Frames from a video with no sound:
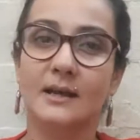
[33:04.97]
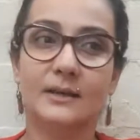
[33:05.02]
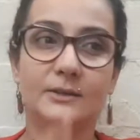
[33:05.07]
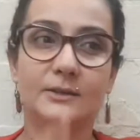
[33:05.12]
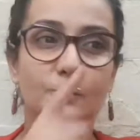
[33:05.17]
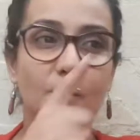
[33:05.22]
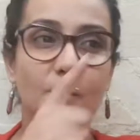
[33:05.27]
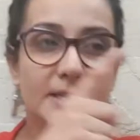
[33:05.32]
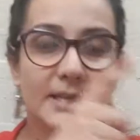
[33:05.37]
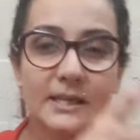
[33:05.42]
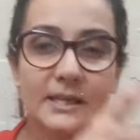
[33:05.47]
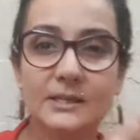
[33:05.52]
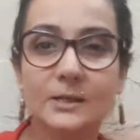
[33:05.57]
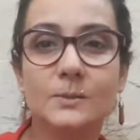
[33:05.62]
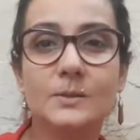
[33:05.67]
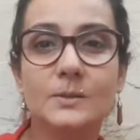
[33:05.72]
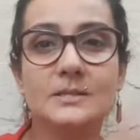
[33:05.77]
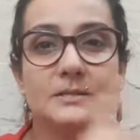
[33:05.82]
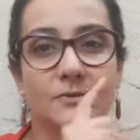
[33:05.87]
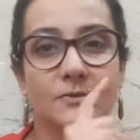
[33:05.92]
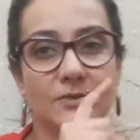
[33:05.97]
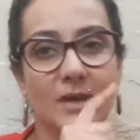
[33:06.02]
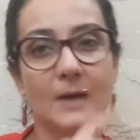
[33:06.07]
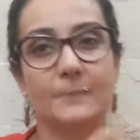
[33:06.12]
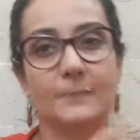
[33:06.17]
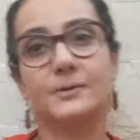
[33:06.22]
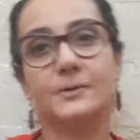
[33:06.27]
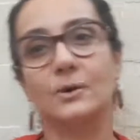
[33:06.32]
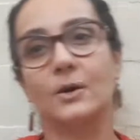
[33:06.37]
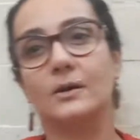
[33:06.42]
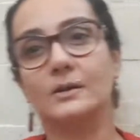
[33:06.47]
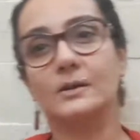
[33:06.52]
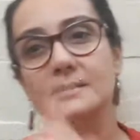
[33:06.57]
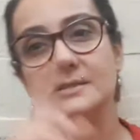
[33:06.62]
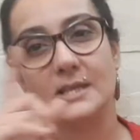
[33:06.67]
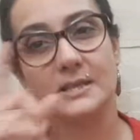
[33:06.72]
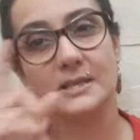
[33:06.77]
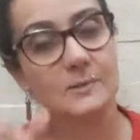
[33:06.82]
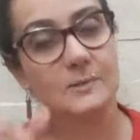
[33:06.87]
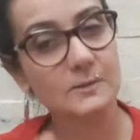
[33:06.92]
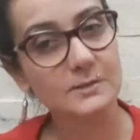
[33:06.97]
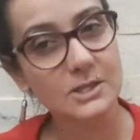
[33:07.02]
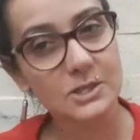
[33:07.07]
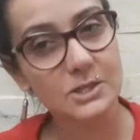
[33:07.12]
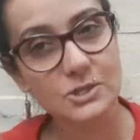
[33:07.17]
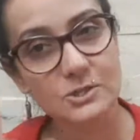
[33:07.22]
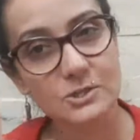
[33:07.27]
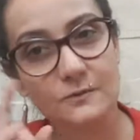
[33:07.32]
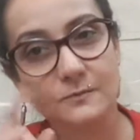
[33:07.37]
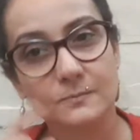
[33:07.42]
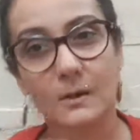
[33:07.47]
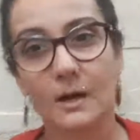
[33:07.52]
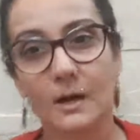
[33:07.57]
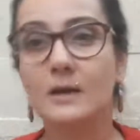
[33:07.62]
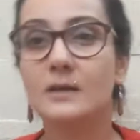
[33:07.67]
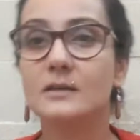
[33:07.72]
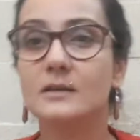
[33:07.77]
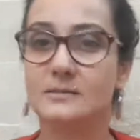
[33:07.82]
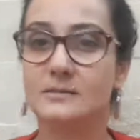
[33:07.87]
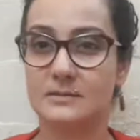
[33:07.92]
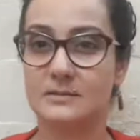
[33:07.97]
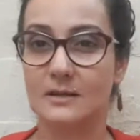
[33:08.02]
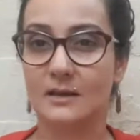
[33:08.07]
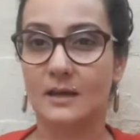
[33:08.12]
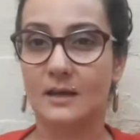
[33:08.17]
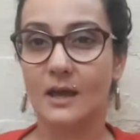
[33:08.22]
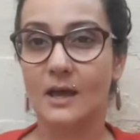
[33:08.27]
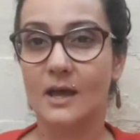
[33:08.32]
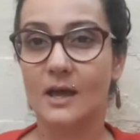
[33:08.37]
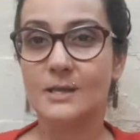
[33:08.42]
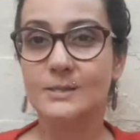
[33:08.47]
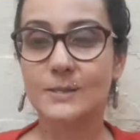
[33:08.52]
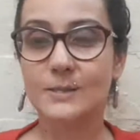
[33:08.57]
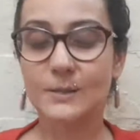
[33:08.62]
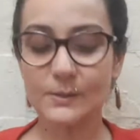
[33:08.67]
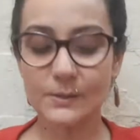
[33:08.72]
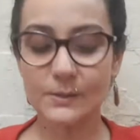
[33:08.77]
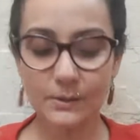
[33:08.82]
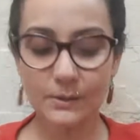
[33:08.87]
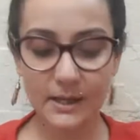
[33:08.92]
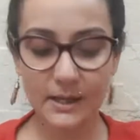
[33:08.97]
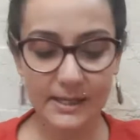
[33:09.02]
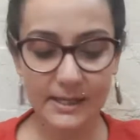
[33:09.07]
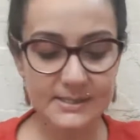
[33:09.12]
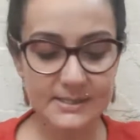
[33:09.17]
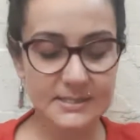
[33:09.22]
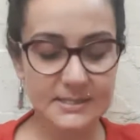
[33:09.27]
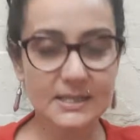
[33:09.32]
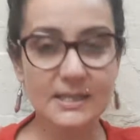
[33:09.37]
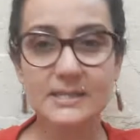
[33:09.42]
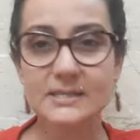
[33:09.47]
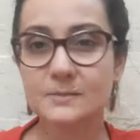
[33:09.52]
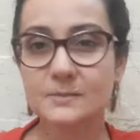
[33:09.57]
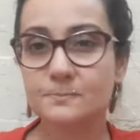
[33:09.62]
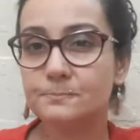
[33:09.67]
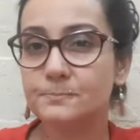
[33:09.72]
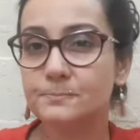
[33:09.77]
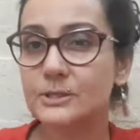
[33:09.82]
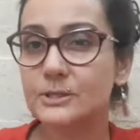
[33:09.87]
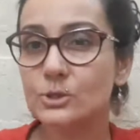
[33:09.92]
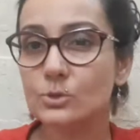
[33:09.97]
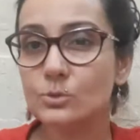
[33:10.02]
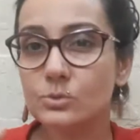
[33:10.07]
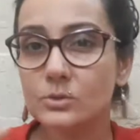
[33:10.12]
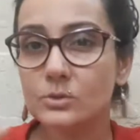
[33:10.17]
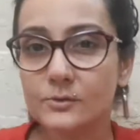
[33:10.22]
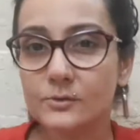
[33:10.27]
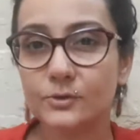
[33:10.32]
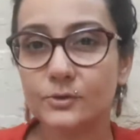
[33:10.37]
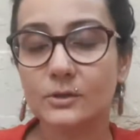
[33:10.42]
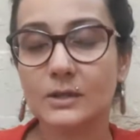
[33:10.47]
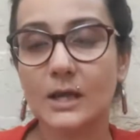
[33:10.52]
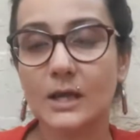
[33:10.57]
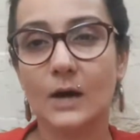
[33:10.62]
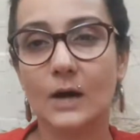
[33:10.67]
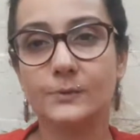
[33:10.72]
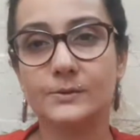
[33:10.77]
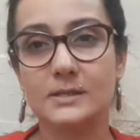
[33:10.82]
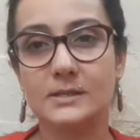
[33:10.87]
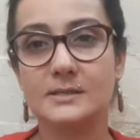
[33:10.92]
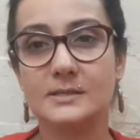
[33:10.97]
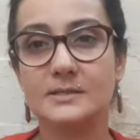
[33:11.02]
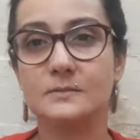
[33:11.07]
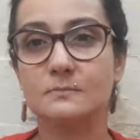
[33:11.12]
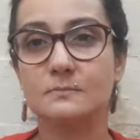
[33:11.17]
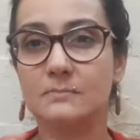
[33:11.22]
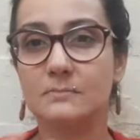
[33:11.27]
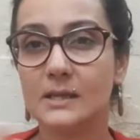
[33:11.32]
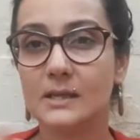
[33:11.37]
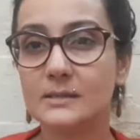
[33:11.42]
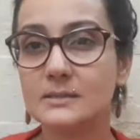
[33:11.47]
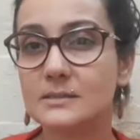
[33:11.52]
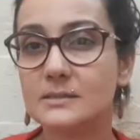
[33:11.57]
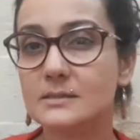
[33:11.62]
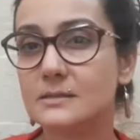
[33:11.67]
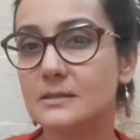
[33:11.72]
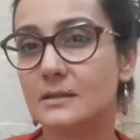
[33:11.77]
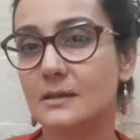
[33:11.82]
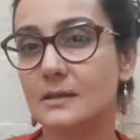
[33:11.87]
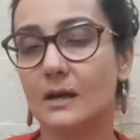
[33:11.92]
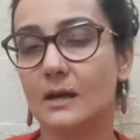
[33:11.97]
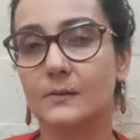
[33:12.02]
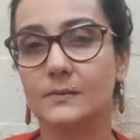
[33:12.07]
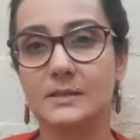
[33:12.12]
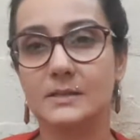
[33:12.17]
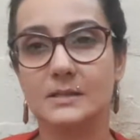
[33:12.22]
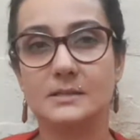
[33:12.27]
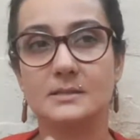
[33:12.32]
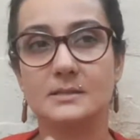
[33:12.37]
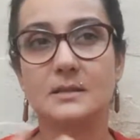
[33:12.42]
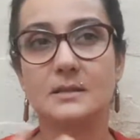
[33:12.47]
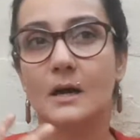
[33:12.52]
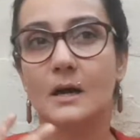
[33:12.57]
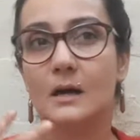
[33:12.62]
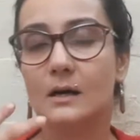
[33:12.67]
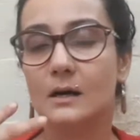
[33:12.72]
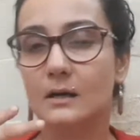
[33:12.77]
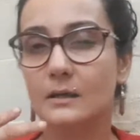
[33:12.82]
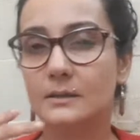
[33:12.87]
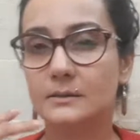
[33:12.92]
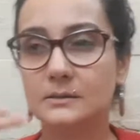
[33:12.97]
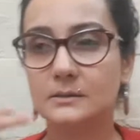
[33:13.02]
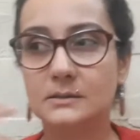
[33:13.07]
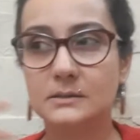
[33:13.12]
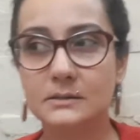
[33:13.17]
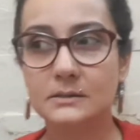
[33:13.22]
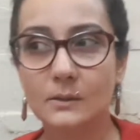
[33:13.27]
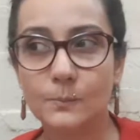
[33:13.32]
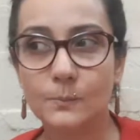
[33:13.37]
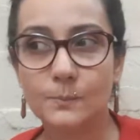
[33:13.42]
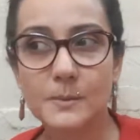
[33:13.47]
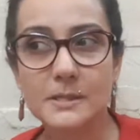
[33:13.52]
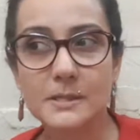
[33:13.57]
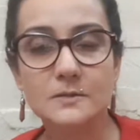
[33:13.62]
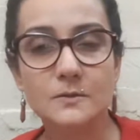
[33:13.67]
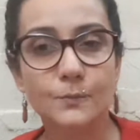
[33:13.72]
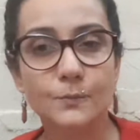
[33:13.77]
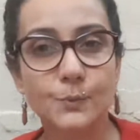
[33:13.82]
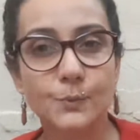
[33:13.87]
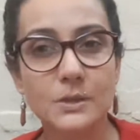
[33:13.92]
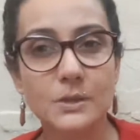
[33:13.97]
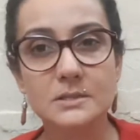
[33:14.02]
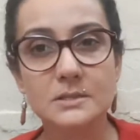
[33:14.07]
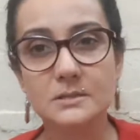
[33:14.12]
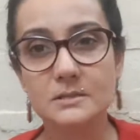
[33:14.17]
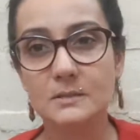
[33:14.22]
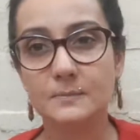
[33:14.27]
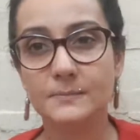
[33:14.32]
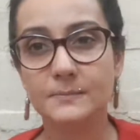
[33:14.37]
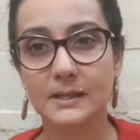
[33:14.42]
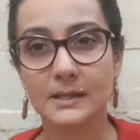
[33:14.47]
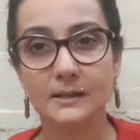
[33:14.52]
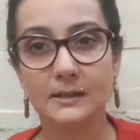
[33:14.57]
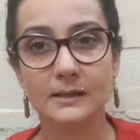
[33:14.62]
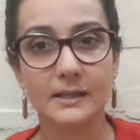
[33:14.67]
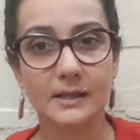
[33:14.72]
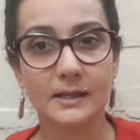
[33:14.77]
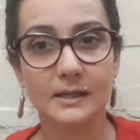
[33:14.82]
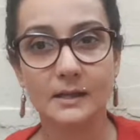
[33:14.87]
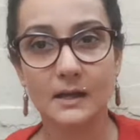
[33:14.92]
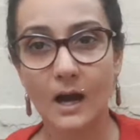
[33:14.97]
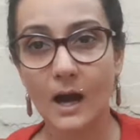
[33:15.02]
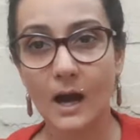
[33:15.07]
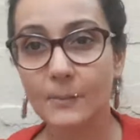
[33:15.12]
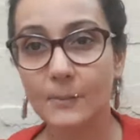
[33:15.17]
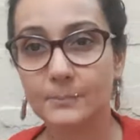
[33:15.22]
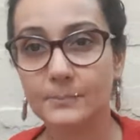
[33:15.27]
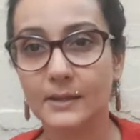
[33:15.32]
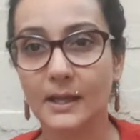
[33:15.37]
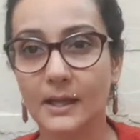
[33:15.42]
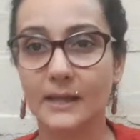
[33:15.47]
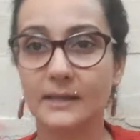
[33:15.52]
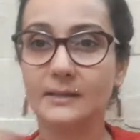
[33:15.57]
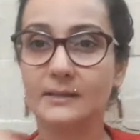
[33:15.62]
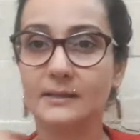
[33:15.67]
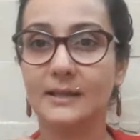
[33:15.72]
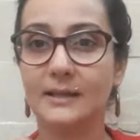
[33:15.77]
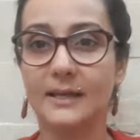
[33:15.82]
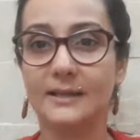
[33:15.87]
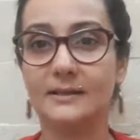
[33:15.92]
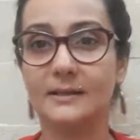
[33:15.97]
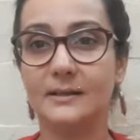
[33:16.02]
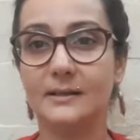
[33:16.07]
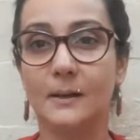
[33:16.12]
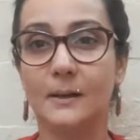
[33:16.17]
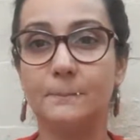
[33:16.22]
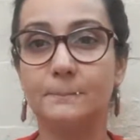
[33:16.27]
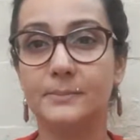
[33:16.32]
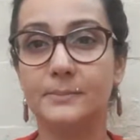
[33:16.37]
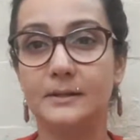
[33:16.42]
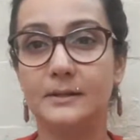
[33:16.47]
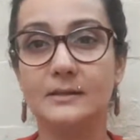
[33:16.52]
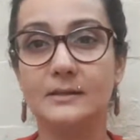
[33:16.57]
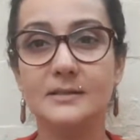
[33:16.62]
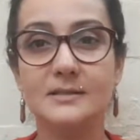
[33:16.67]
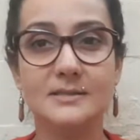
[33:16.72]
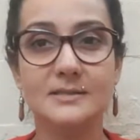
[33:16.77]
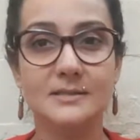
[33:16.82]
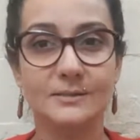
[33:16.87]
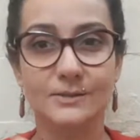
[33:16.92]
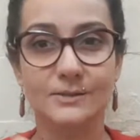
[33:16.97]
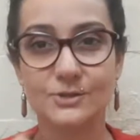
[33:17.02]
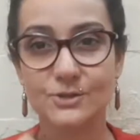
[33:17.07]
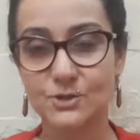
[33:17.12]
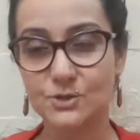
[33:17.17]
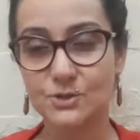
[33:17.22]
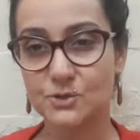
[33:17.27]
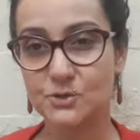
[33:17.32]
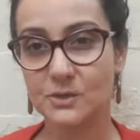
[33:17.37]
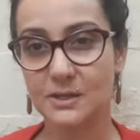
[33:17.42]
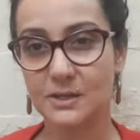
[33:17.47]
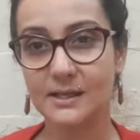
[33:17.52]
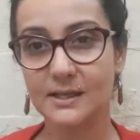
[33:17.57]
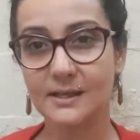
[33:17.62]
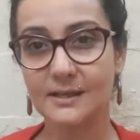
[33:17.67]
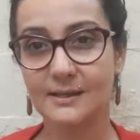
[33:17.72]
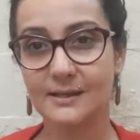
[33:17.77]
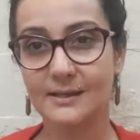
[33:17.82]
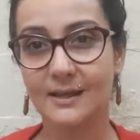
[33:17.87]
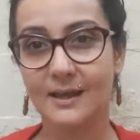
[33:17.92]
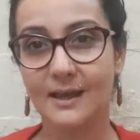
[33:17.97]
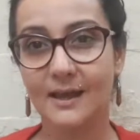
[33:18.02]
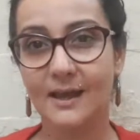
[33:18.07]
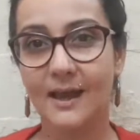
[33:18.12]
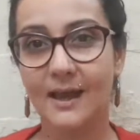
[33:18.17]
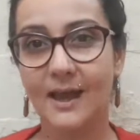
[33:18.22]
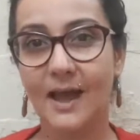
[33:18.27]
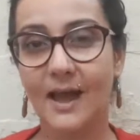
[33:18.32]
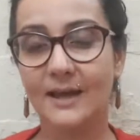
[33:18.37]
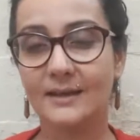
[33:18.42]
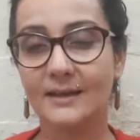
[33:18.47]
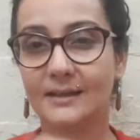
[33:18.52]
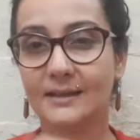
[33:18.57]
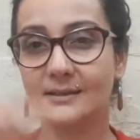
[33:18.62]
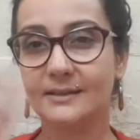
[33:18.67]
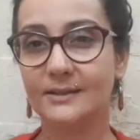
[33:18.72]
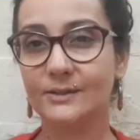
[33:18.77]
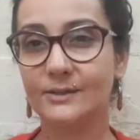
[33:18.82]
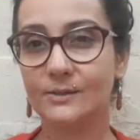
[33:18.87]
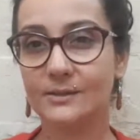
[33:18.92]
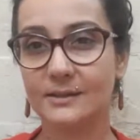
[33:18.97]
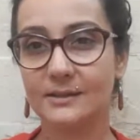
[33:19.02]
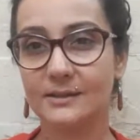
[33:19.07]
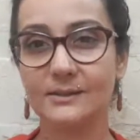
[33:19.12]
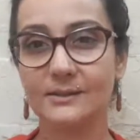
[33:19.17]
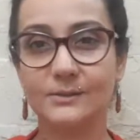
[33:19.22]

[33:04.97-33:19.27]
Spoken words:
28 degrees of Capricorn is exaltation of Mars. So it's beautiful how these myths and how these uh, bits of wisdom they link up like a pearls on a string, and then you can